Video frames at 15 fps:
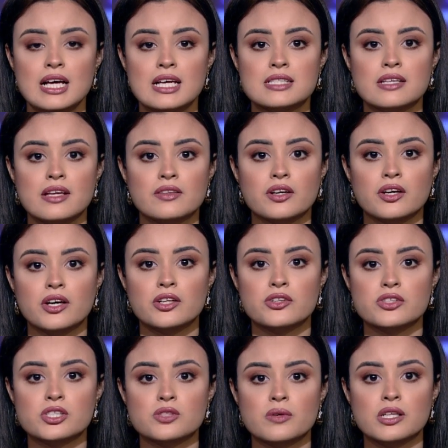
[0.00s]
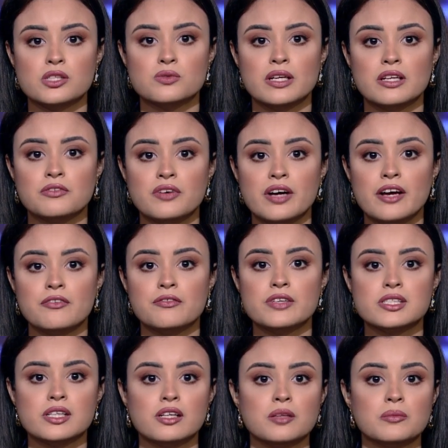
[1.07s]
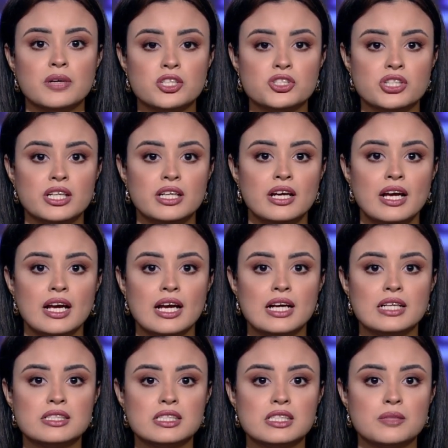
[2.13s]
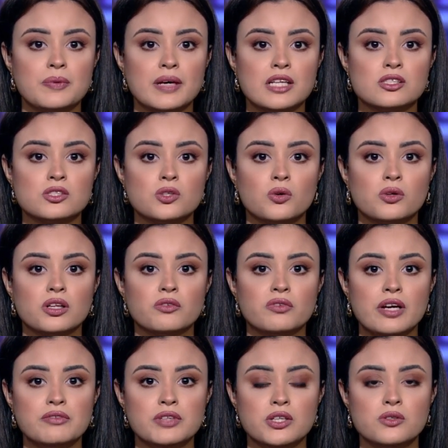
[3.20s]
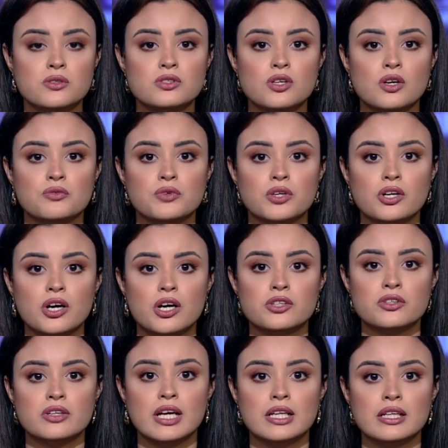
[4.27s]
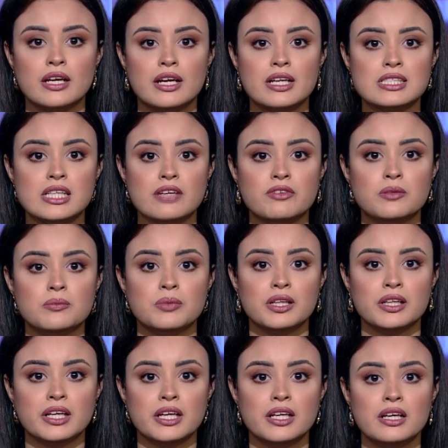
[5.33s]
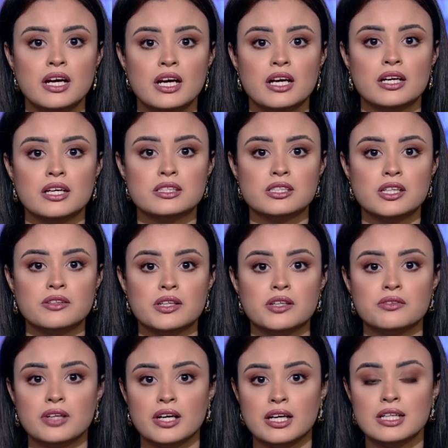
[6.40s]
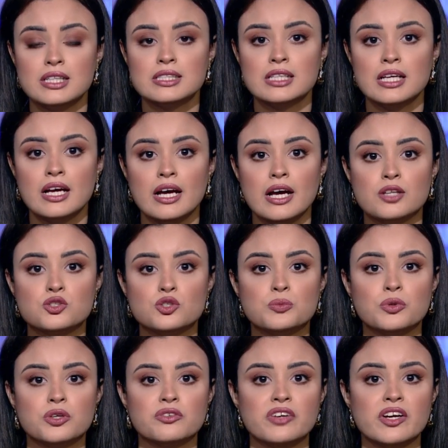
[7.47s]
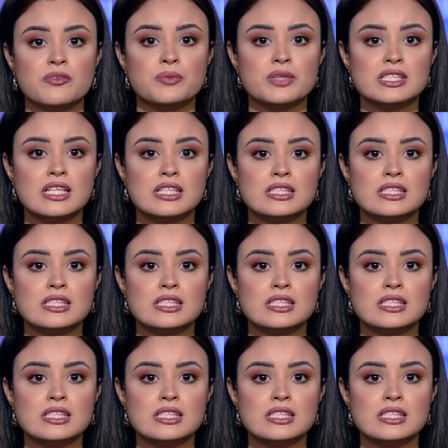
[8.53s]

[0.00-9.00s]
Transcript: said the country's 2025 fiscal budget anticipates total revenues of 197 billion Qatari riyals, a 2.5%